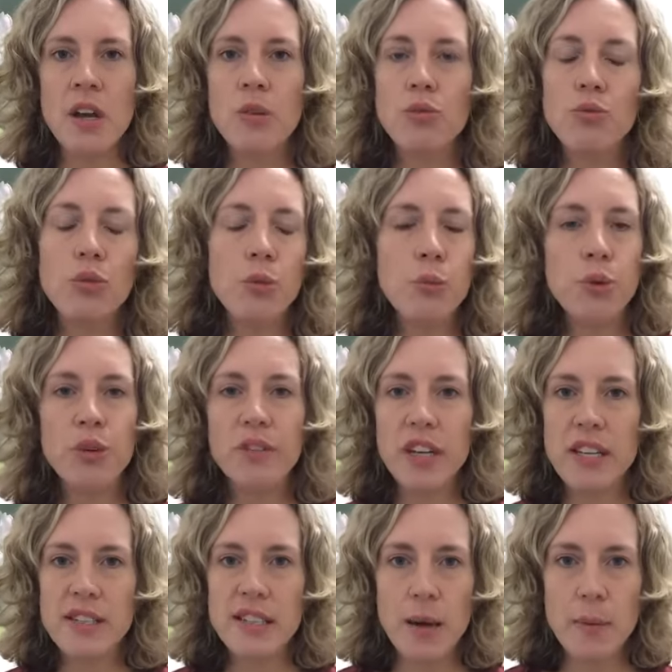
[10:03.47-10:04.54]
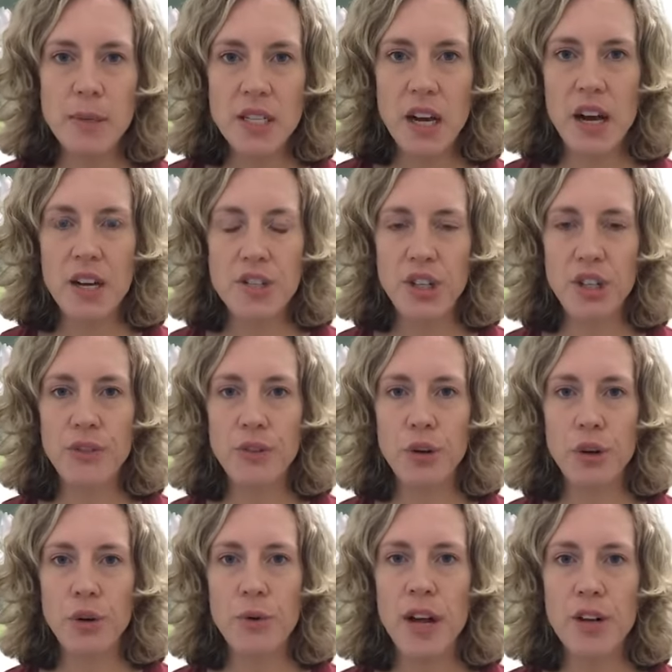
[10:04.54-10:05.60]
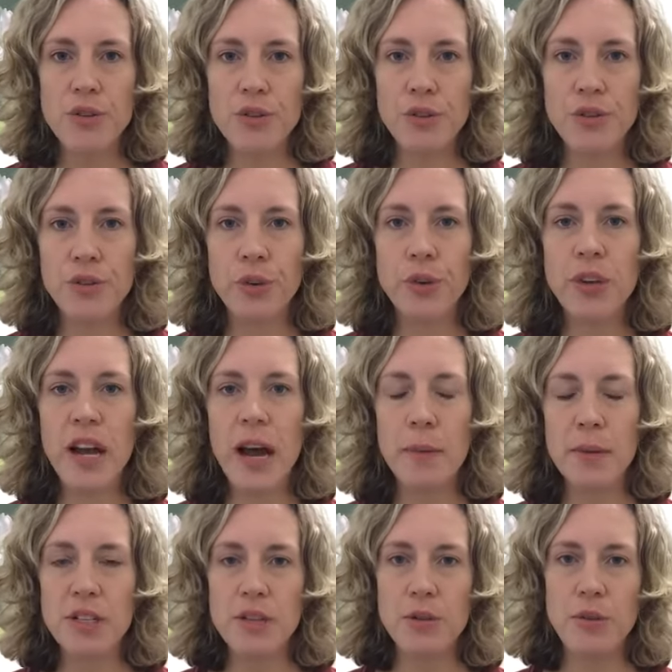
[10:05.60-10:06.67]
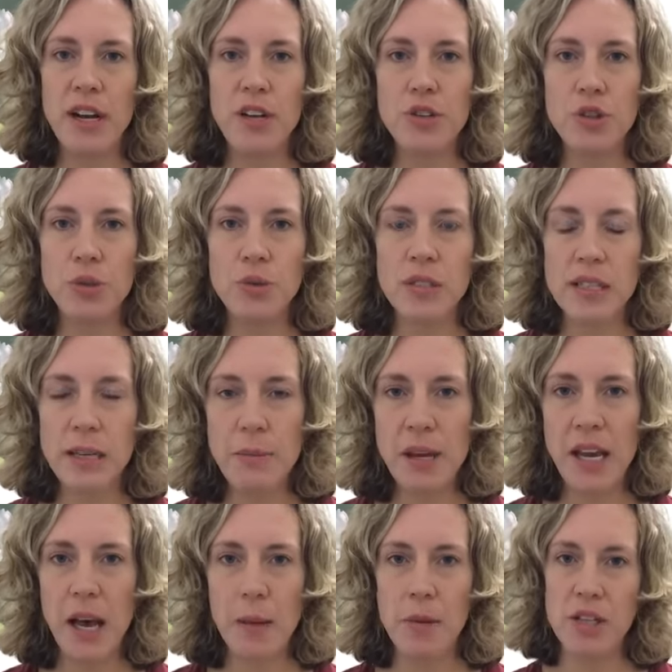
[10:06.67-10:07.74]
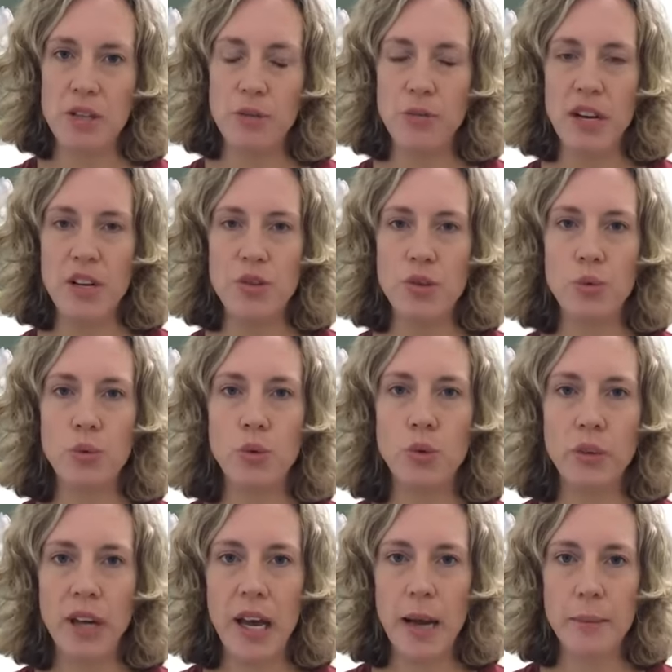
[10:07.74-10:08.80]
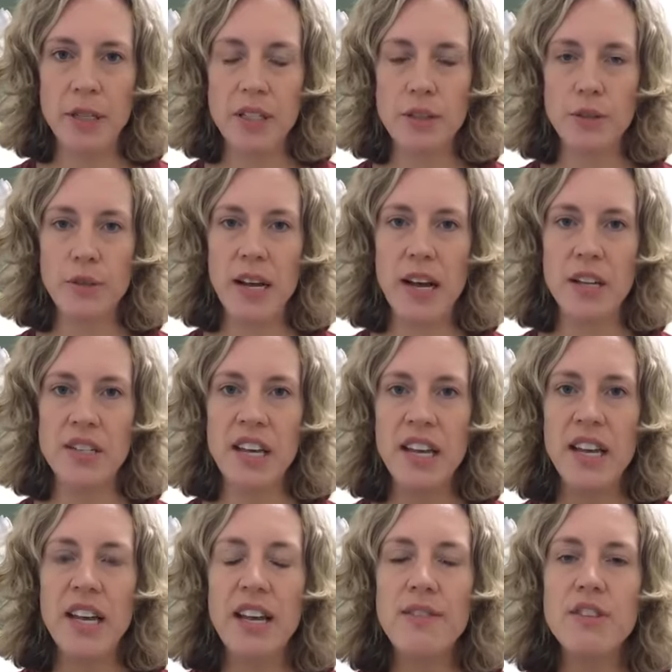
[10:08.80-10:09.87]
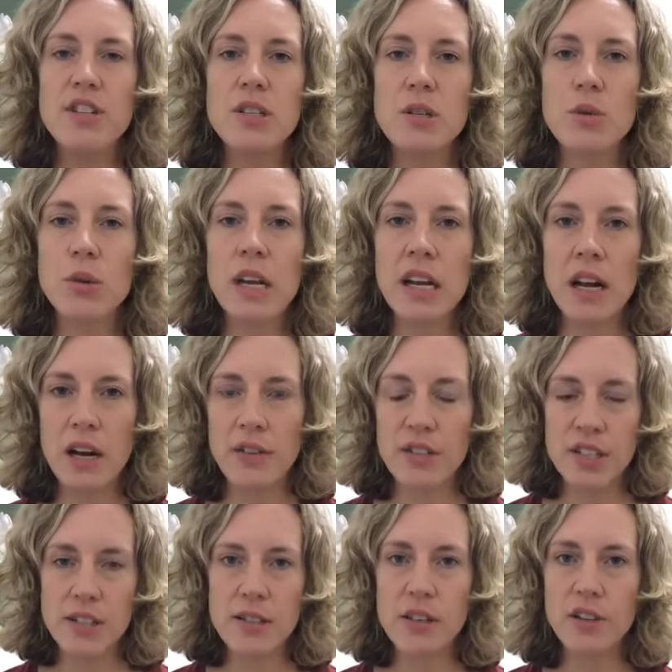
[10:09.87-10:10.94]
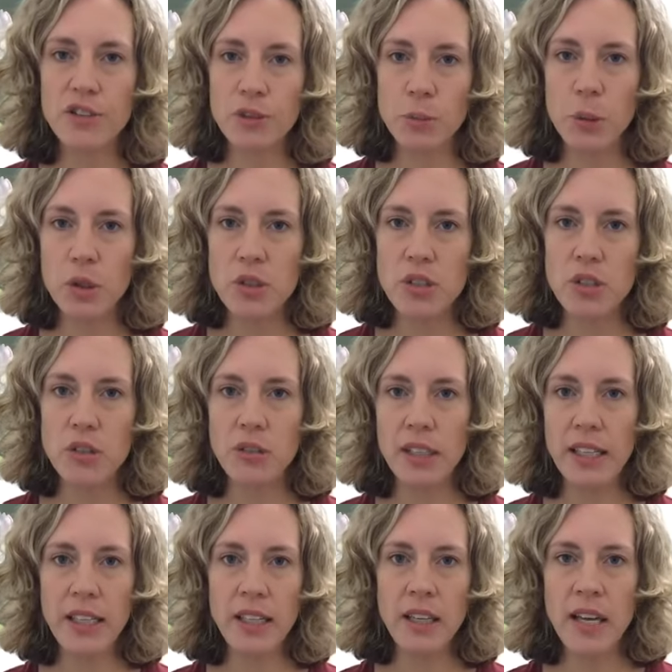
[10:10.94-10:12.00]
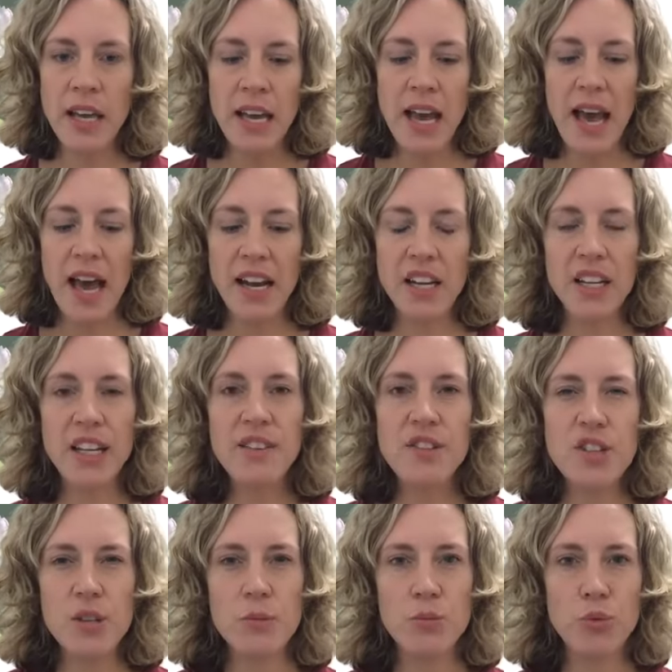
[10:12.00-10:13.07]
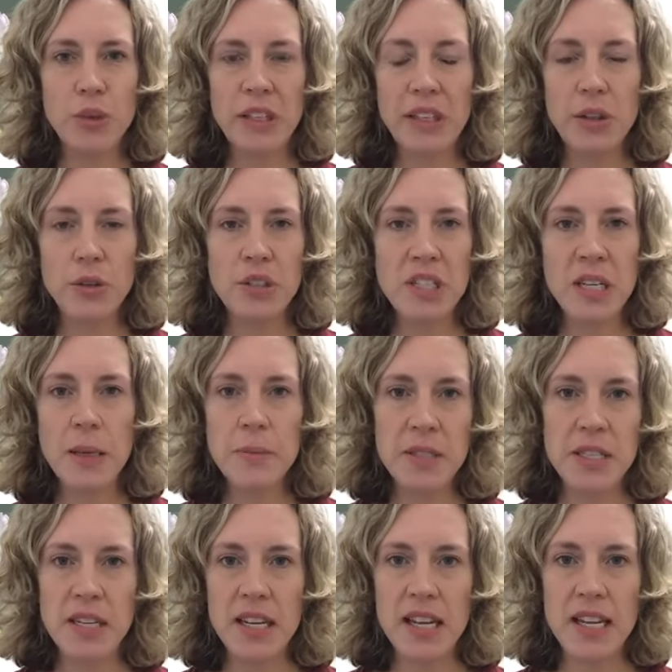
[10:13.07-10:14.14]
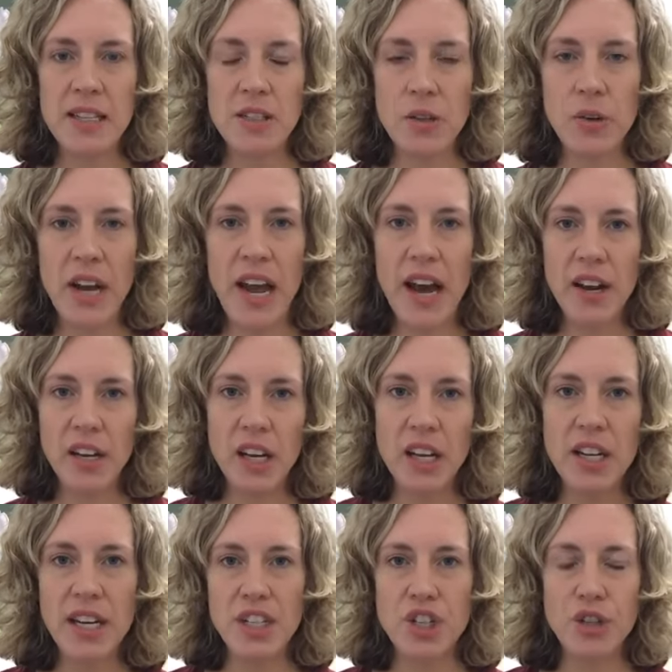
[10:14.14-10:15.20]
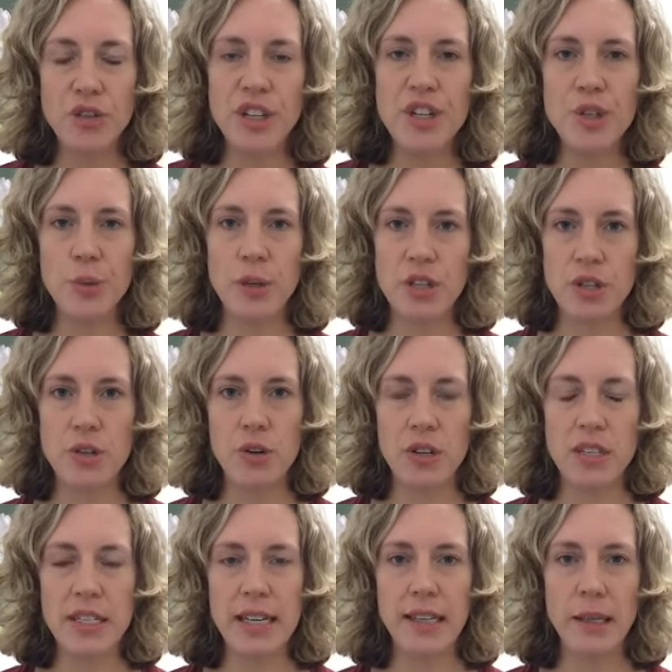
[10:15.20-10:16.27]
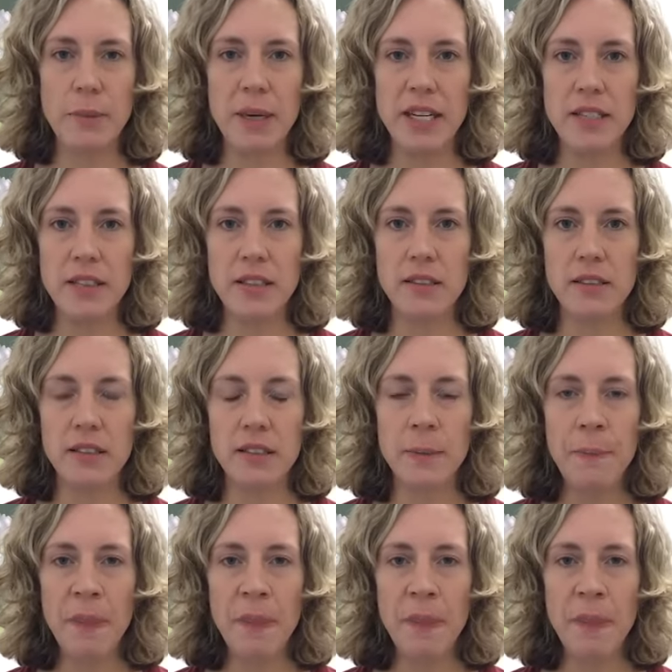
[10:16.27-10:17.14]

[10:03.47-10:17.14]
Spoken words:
remove any sabotaging you've got around your food habits, around your sleeping habits, around your water habits, around even just looking after yourself emotionally. And it gives you some really good tips and hints on how to connect to your intuition on a daily basis.